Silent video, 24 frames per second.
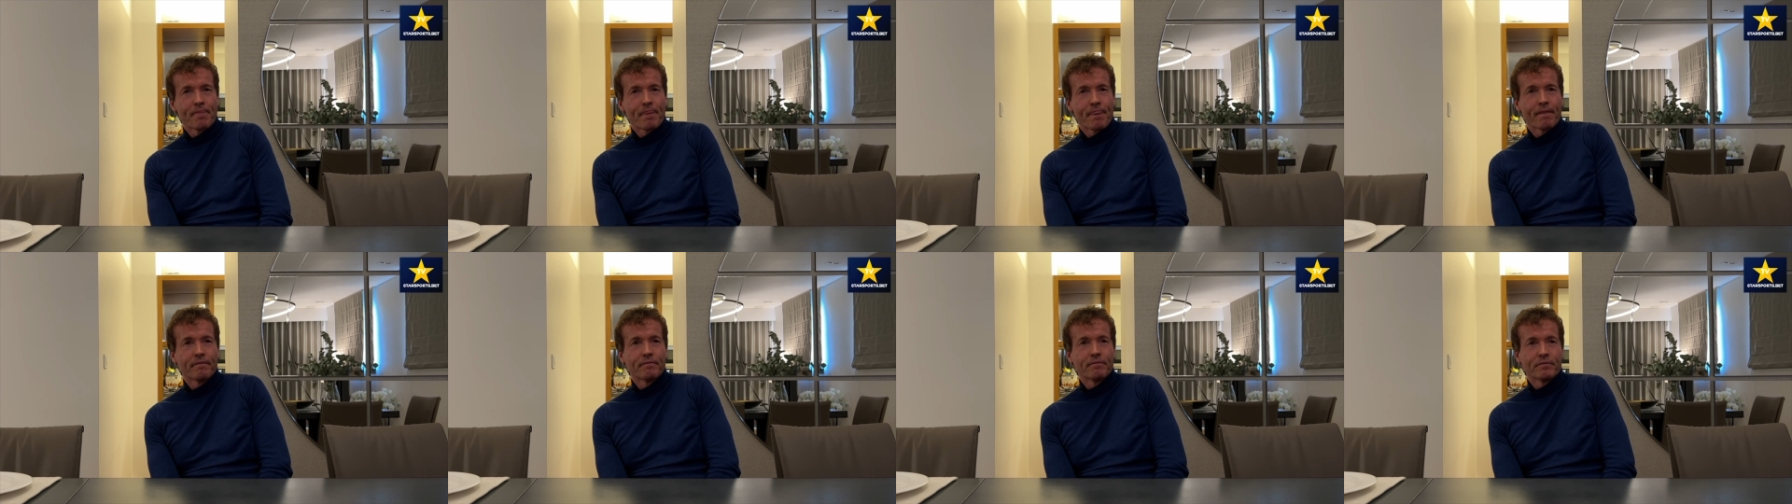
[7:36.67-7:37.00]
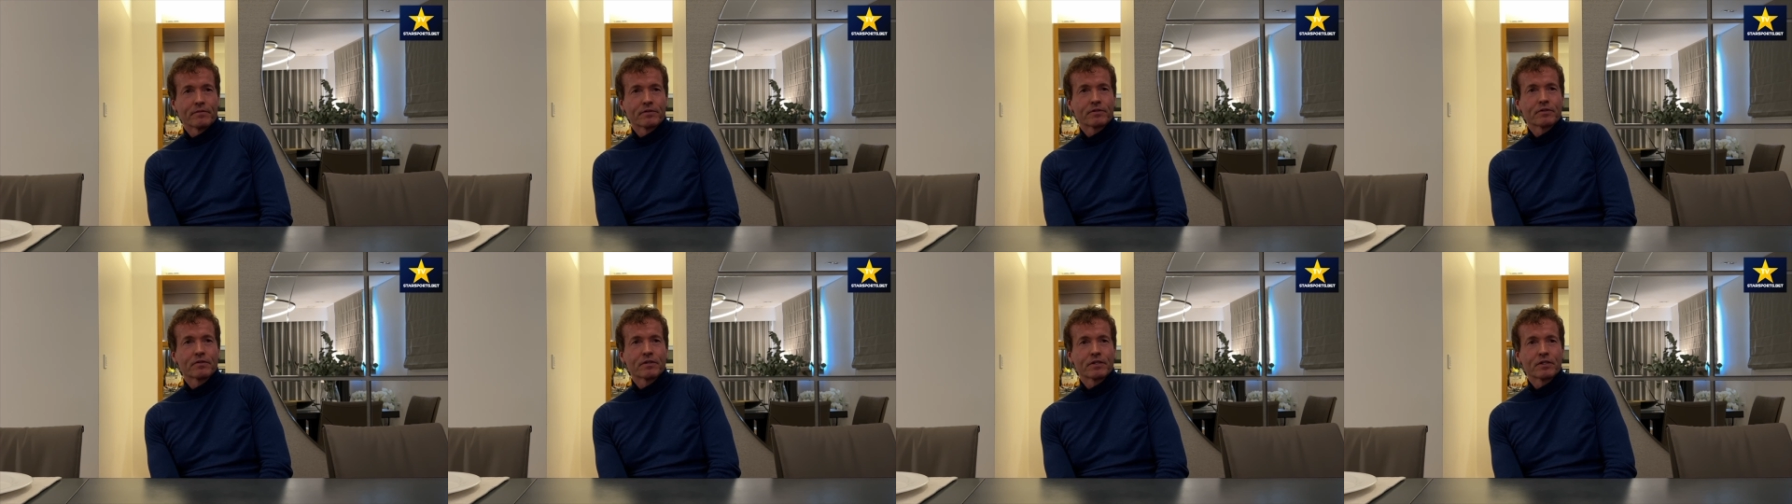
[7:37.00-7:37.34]

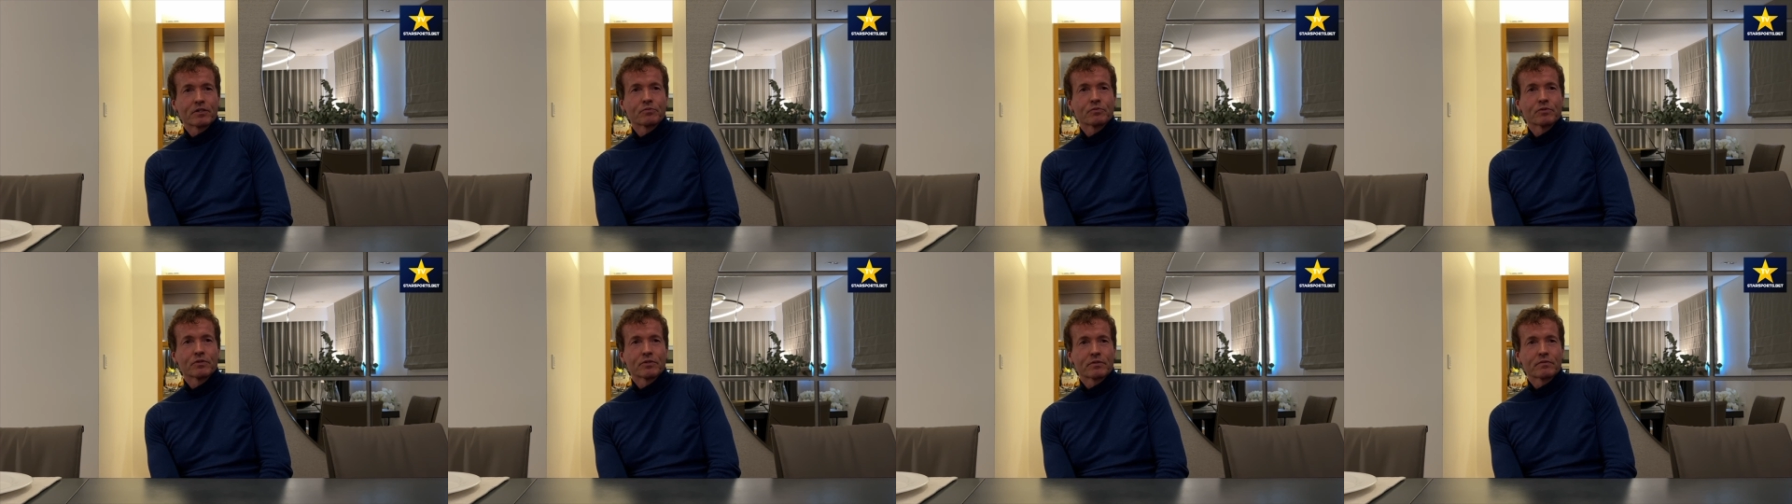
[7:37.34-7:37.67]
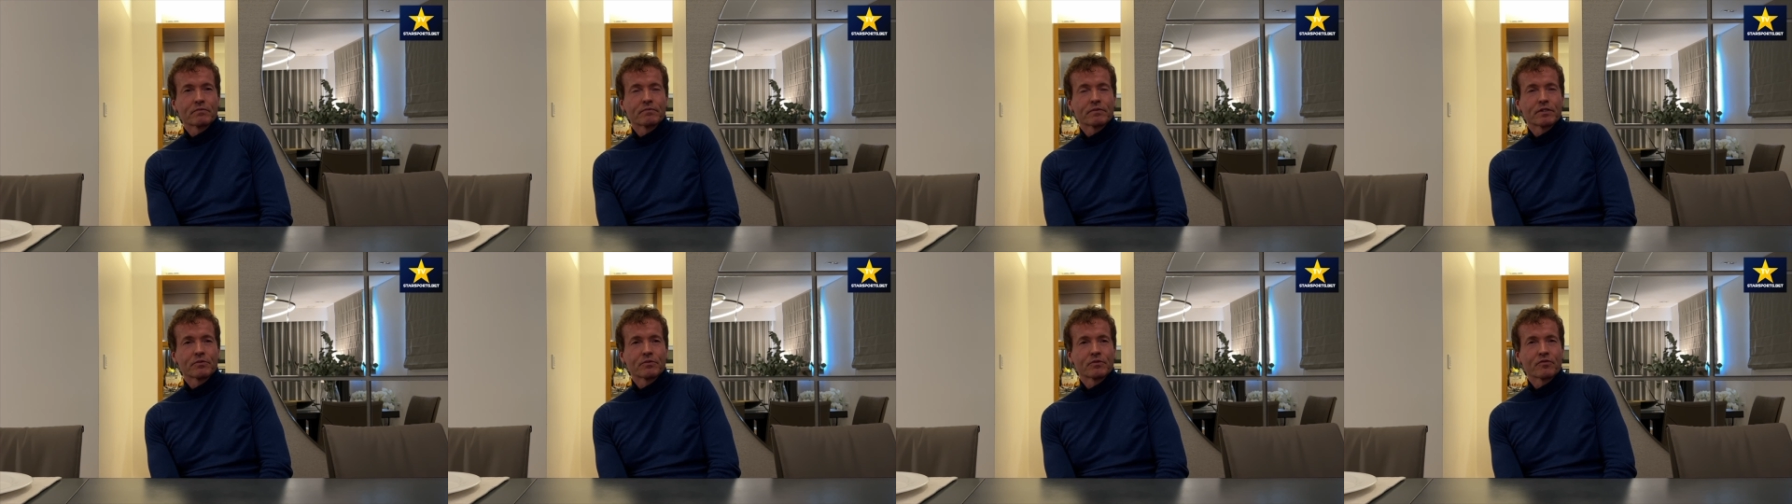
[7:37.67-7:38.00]
And so this was
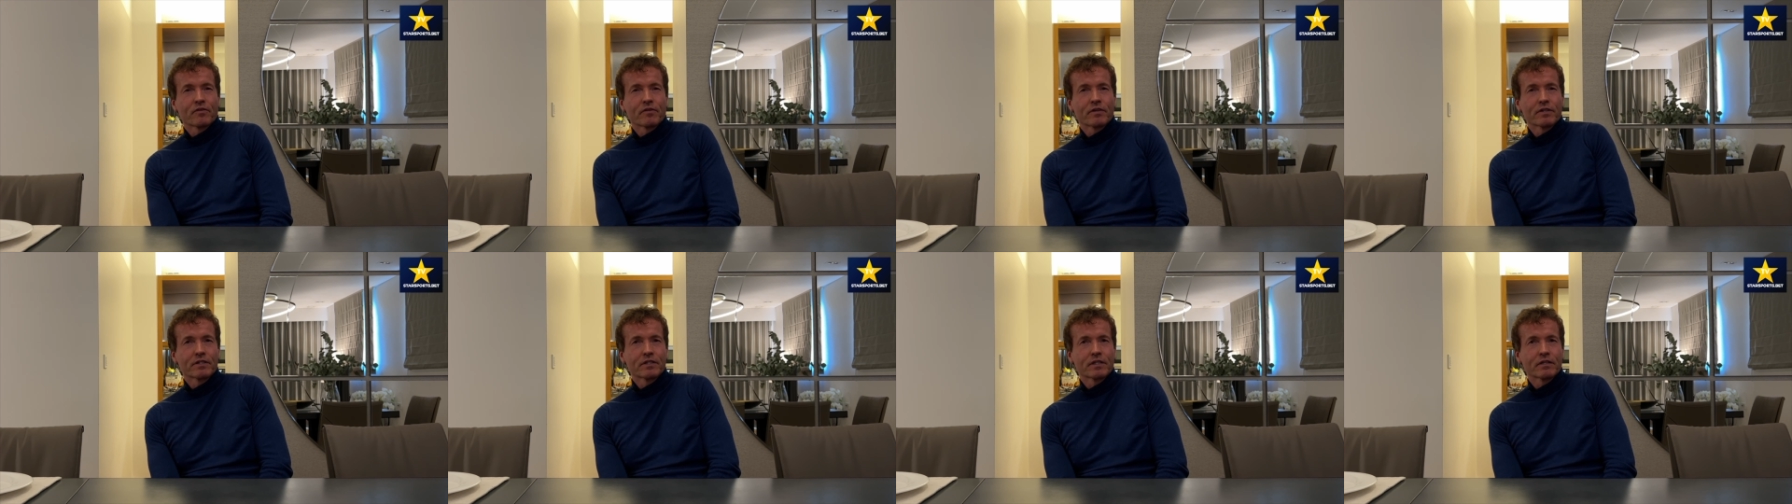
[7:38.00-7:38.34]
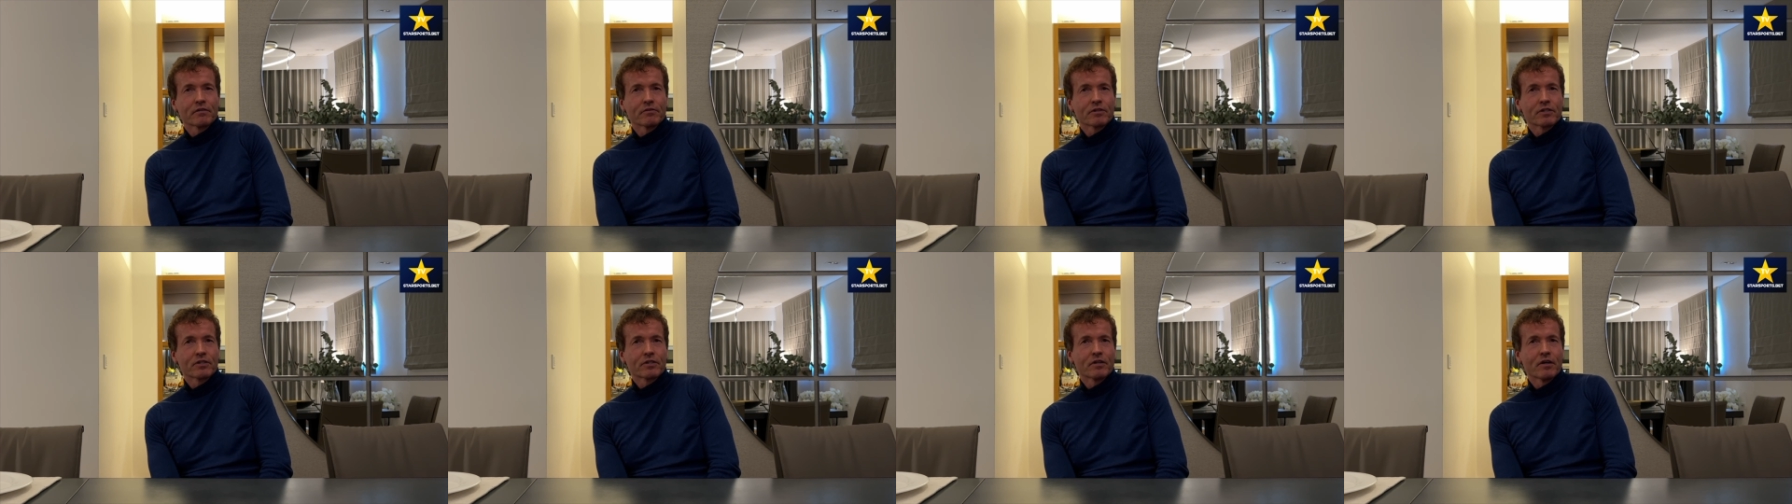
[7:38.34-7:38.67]
very
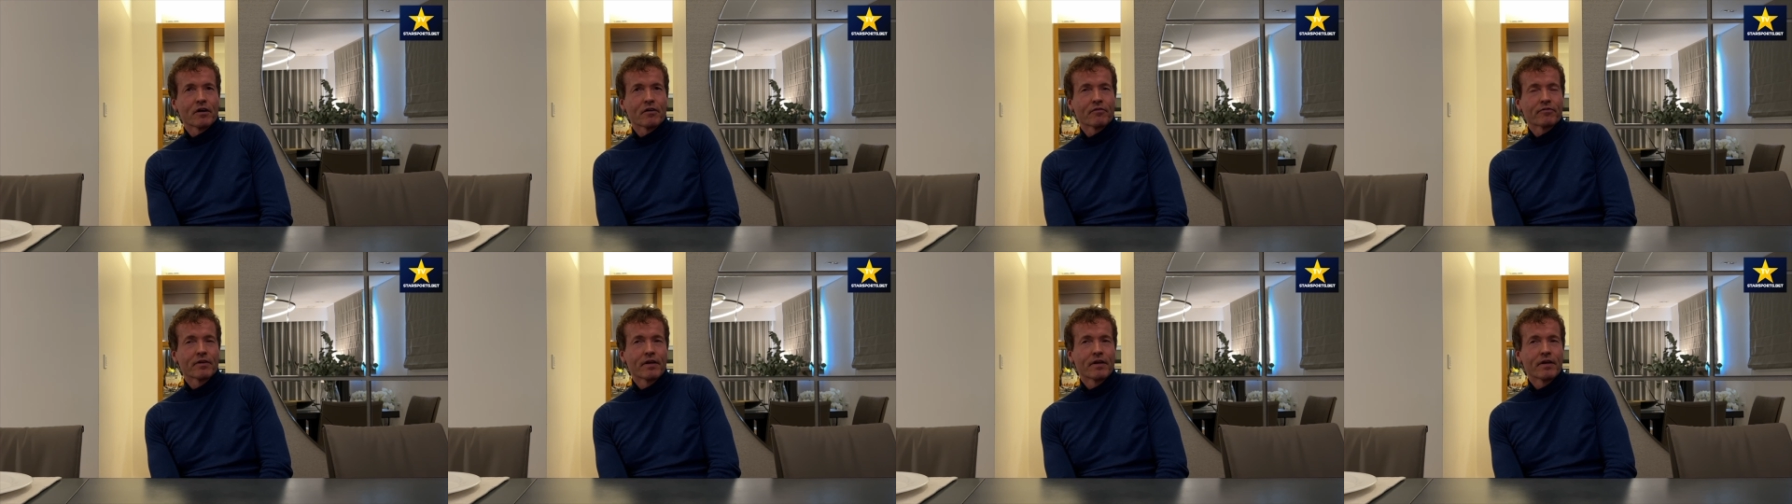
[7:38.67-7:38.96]
serious stuff.